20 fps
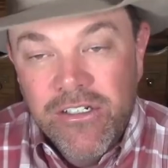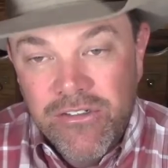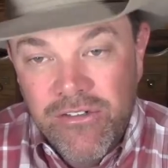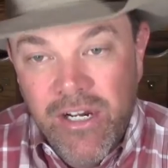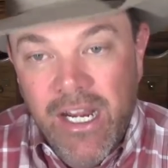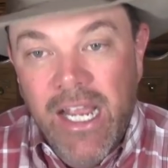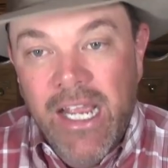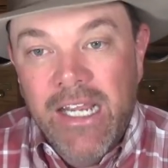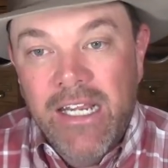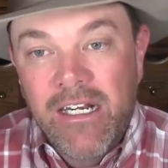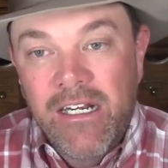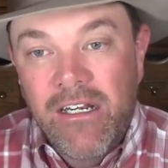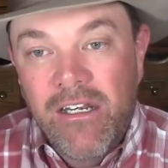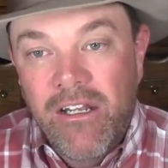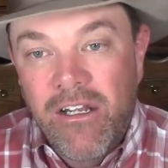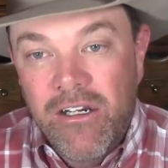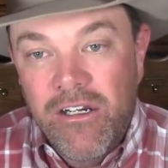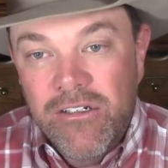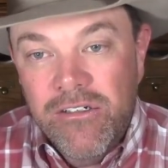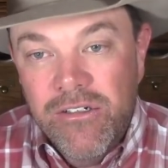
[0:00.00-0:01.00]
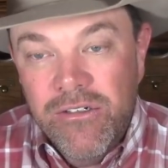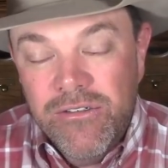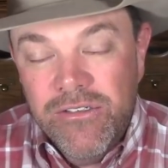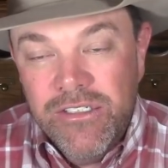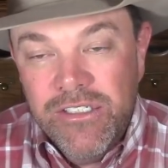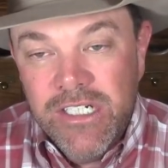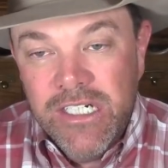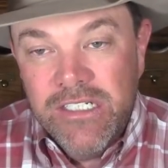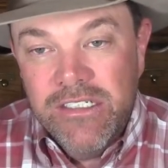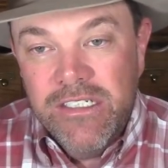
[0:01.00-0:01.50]
dragging along those
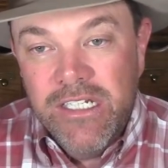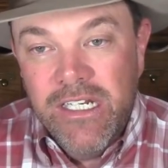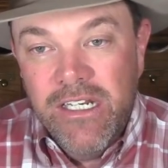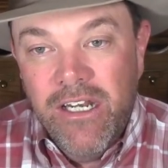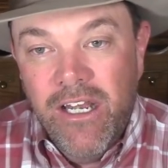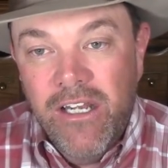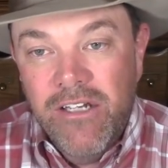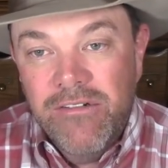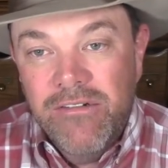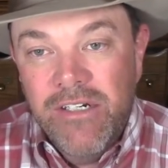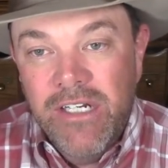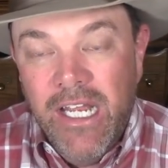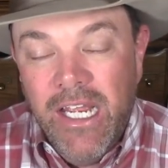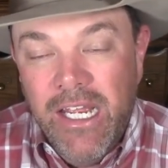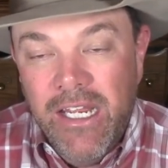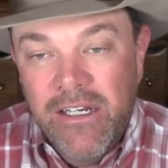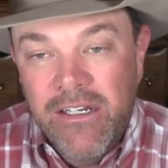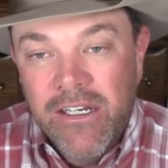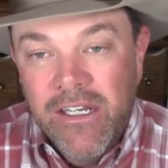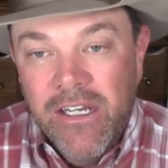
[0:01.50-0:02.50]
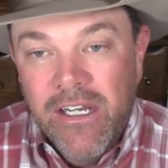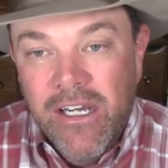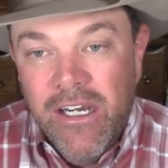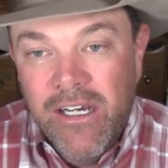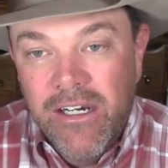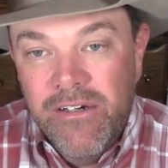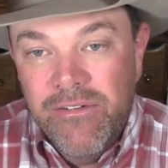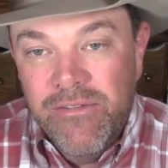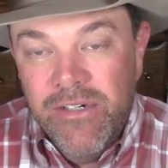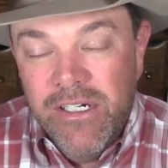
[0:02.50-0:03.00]
1,600 head
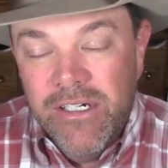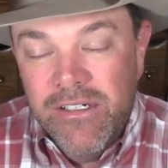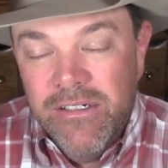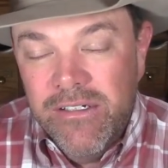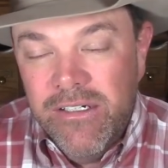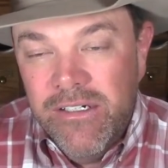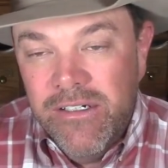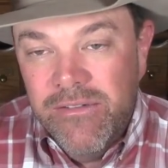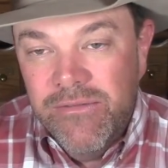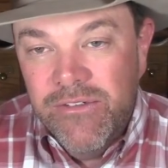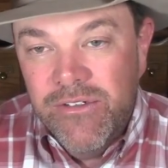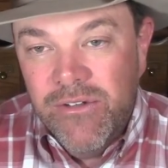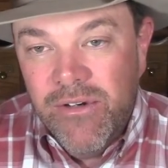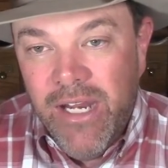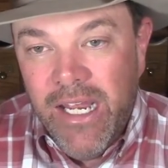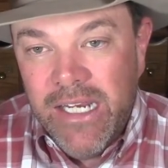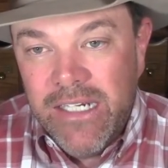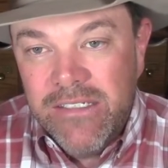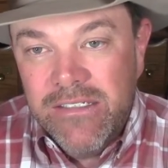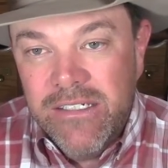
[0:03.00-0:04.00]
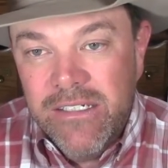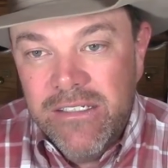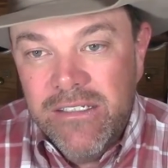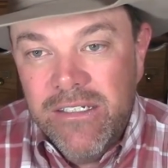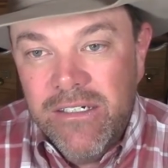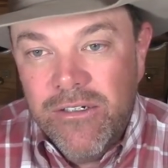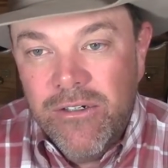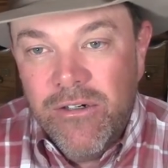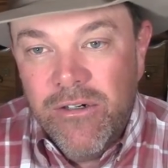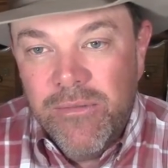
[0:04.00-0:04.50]
of directs that
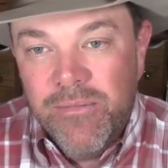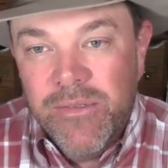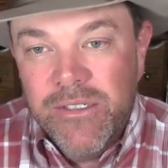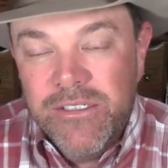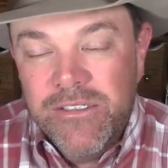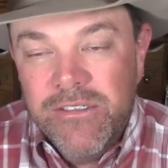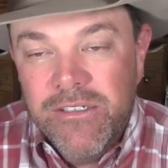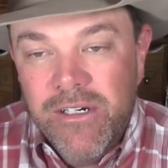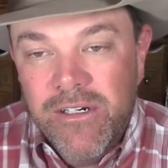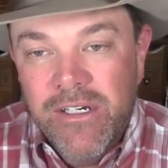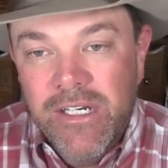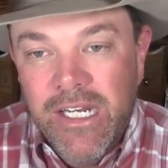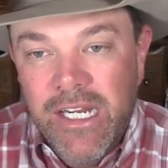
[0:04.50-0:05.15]
the corporates turned